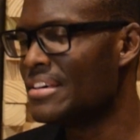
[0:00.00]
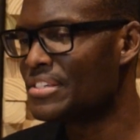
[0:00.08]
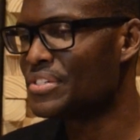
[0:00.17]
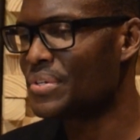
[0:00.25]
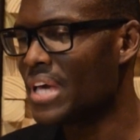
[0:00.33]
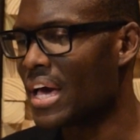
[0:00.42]

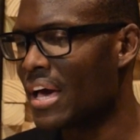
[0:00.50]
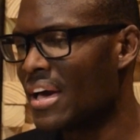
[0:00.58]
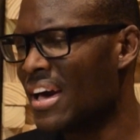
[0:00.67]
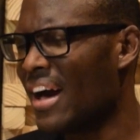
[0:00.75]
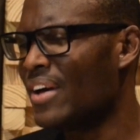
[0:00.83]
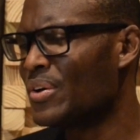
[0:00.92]
So yeah,
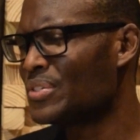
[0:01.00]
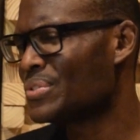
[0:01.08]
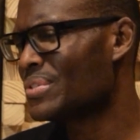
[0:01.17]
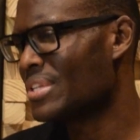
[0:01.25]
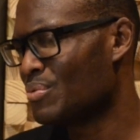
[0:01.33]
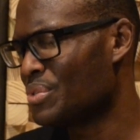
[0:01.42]
I
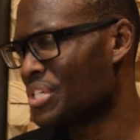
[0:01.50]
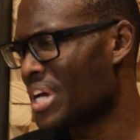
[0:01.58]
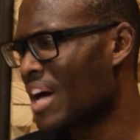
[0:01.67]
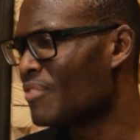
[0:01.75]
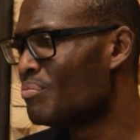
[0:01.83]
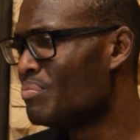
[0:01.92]
also think we
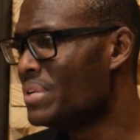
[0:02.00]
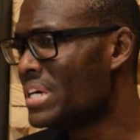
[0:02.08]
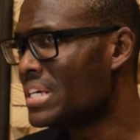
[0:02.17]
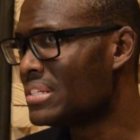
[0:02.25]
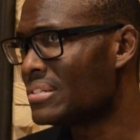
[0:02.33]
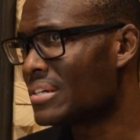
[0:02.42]
should have
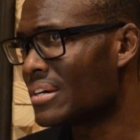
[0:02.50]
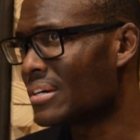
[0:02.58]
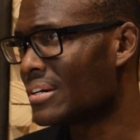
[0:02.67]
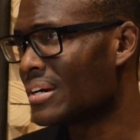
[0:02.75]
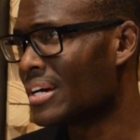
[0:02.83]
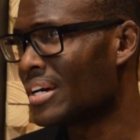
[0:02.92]
basic